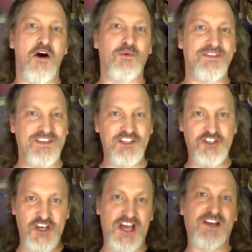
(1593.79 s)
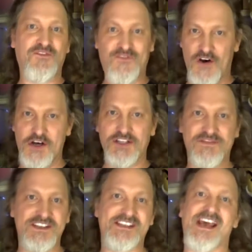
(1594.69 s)
with the giant fall of
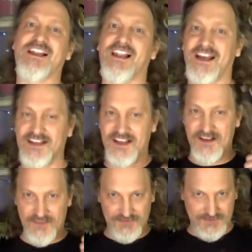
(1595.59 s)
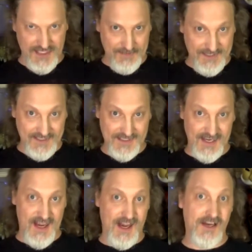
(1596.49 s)
the satellite, the flaming
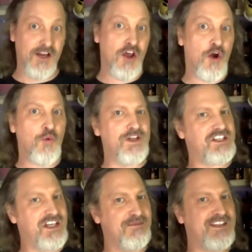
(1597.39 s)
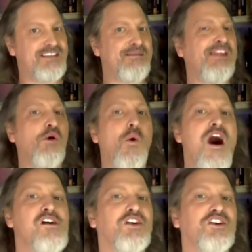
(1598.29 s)
sky, which seems to send the
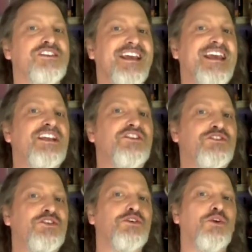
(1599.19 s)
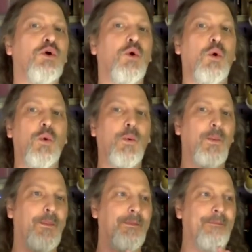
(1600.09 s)
walkers
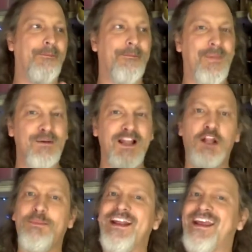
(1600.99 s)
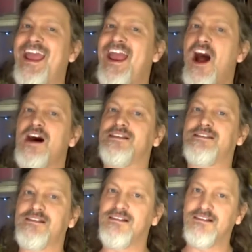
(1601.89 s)
into a little bit of
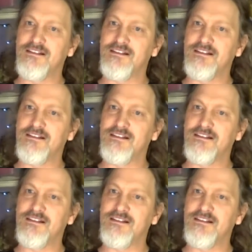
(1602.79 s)
chaos.